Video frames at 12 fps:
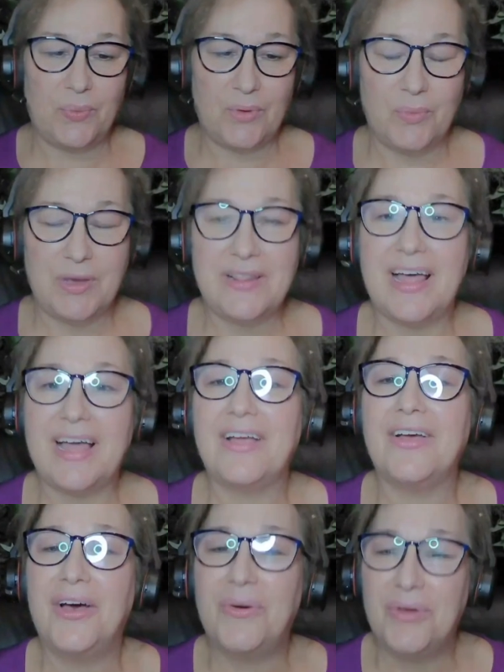let
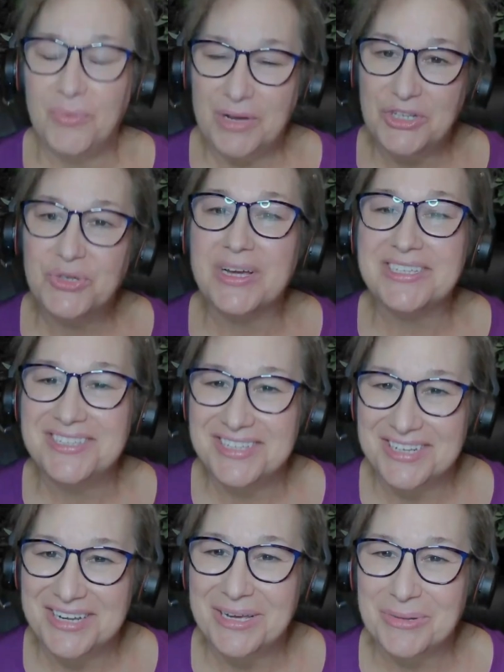go and we trust
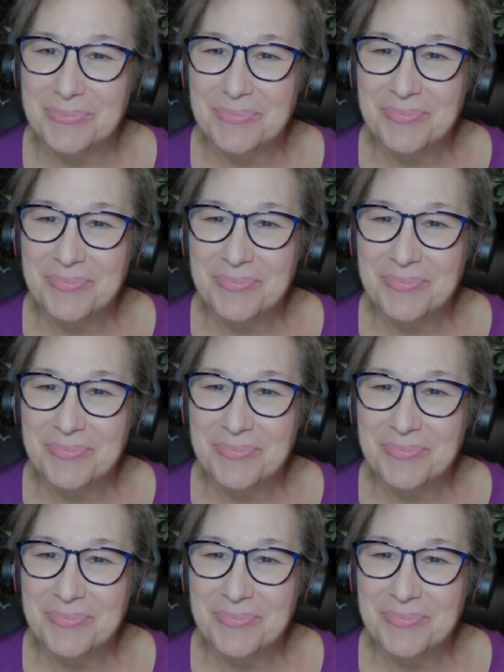in him.